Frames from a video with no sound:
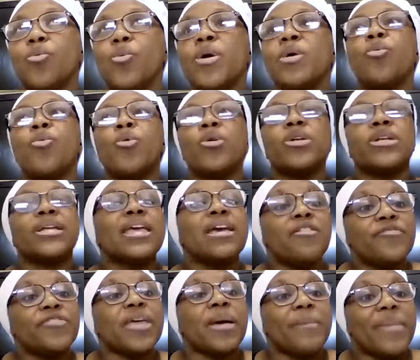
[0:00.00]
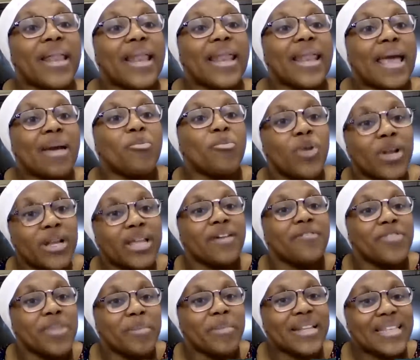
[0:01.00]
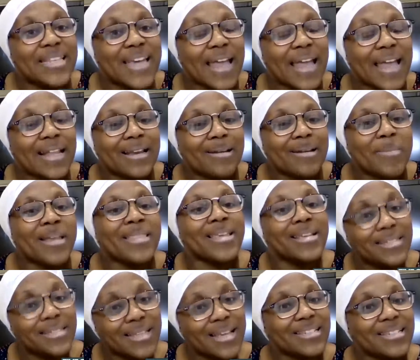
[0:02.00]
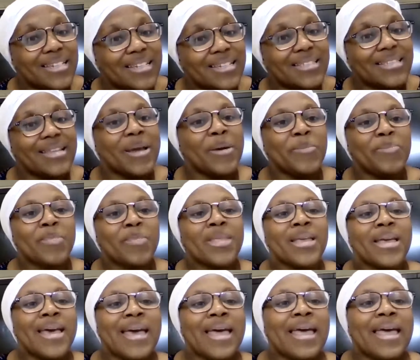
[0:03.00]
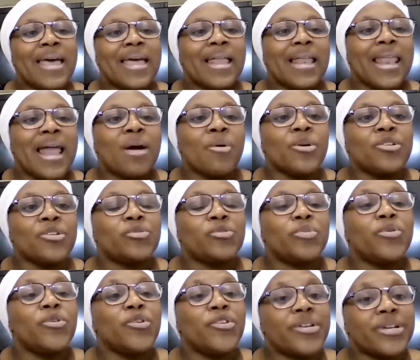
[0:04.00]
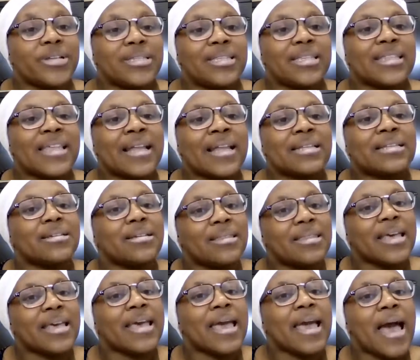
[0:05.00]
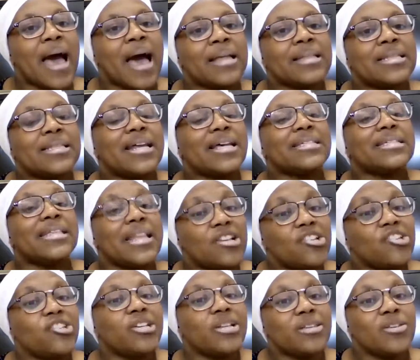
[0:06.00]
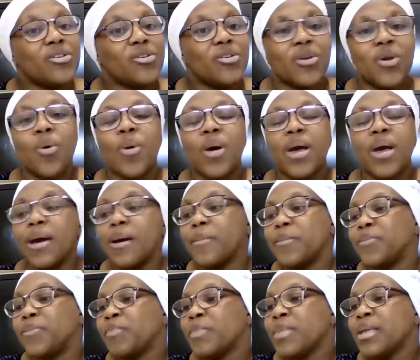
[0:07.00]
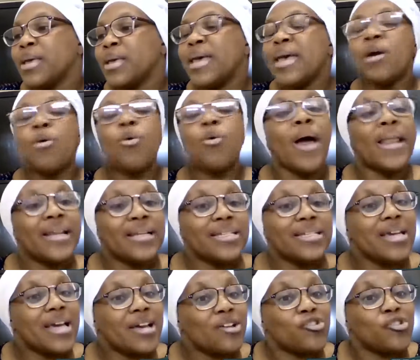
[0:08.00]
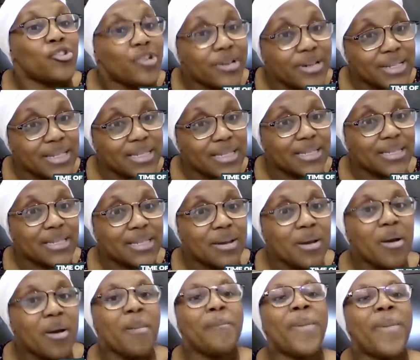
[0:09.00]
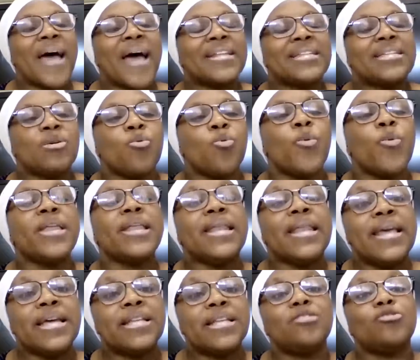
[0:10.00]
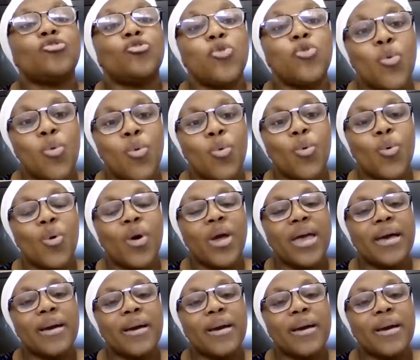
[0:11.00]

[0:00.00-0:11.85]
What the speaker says: we would give them a name, we would give them a title, matters they're just a language purists, that they are translation, a quality assurers, but we need to